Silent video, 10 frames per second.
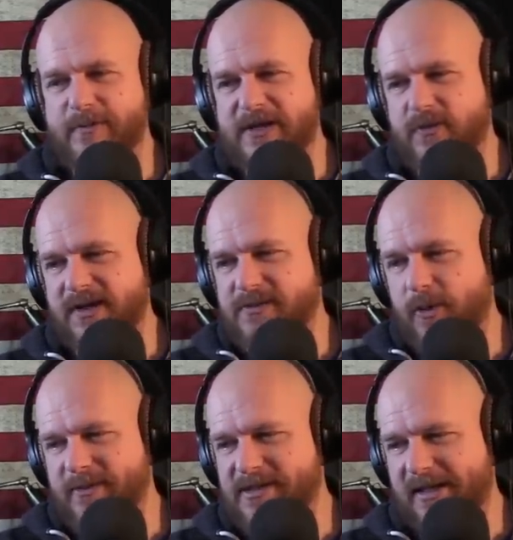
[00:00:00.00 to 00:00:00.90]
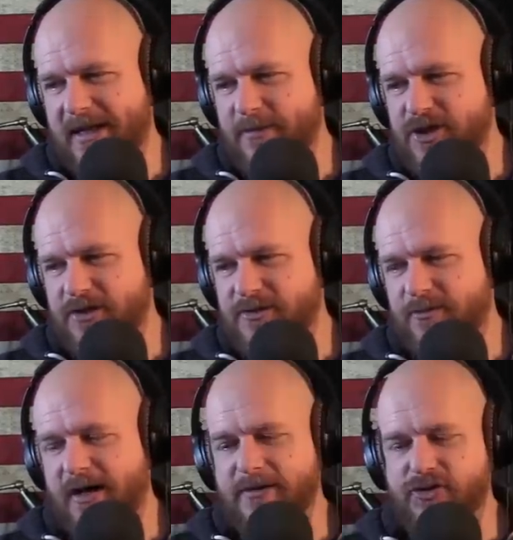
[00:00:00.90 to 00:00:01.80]
Best way to support me is like, comment, share,
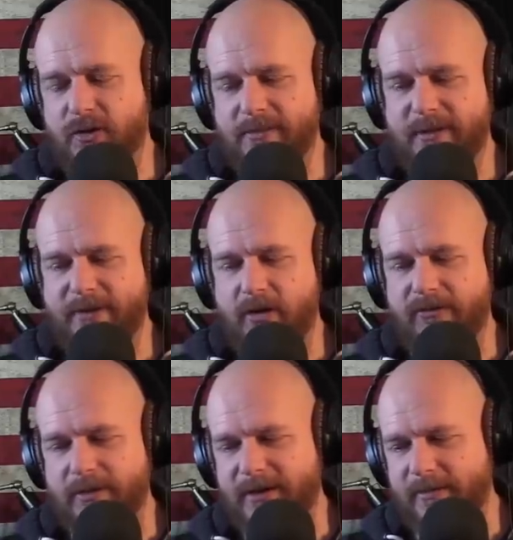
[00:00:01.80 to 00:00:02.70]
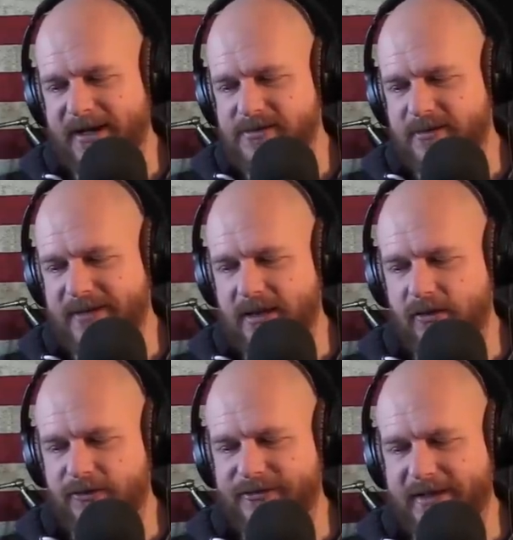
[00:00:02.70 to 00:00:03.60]
subscribe. Join me over on
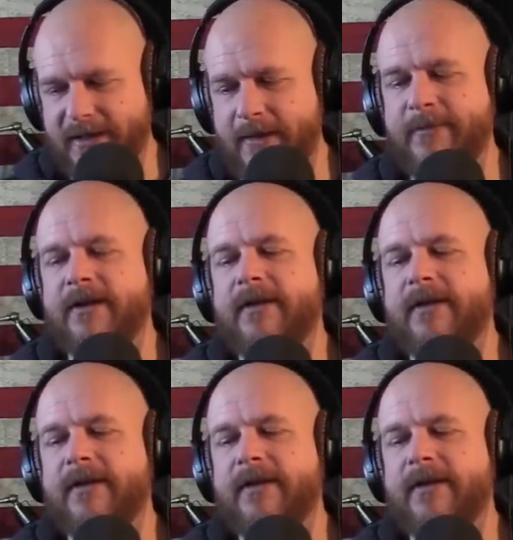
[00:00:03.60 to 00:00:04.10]
betterbachelor.locals.com.